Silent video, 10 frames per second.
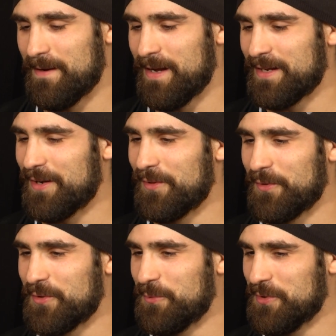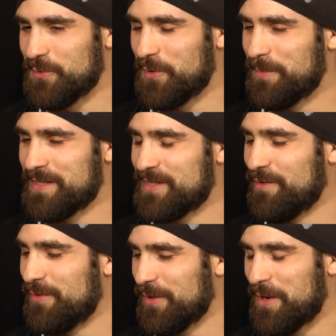I got to learn to enjoy
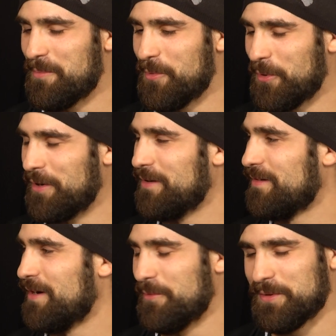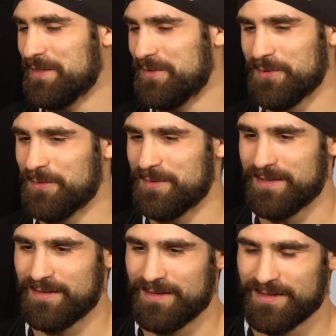myself a lot more. I really do,
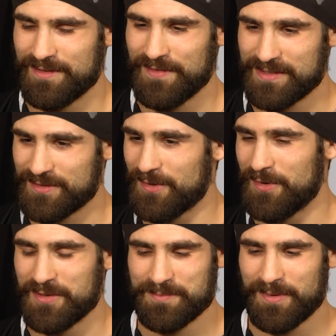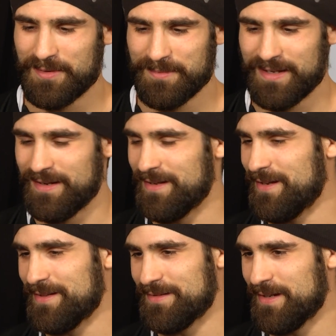and and that's the hardest part, man.
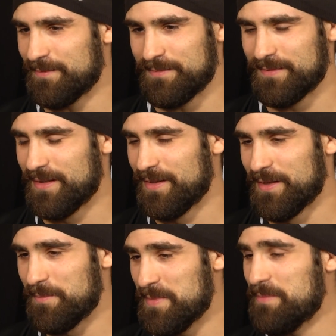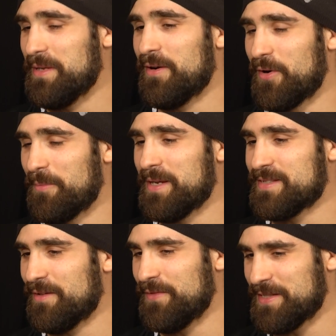I, I, I me being hard on
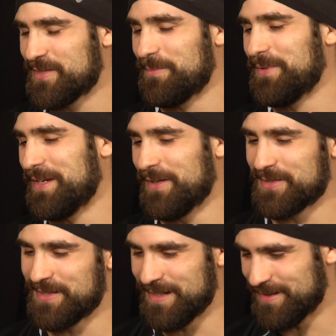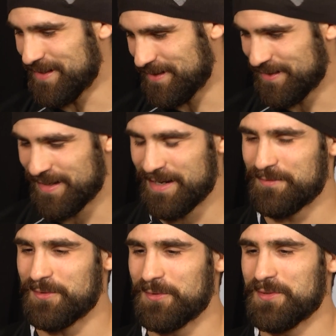myself, that's something else that that I have
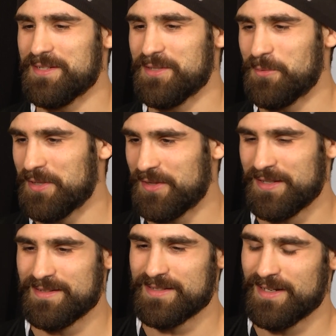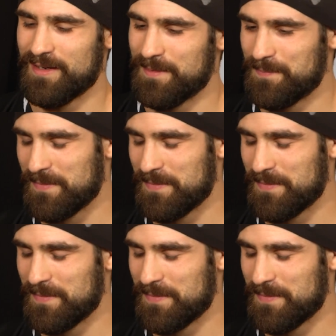to learn to deal with, and. Uh,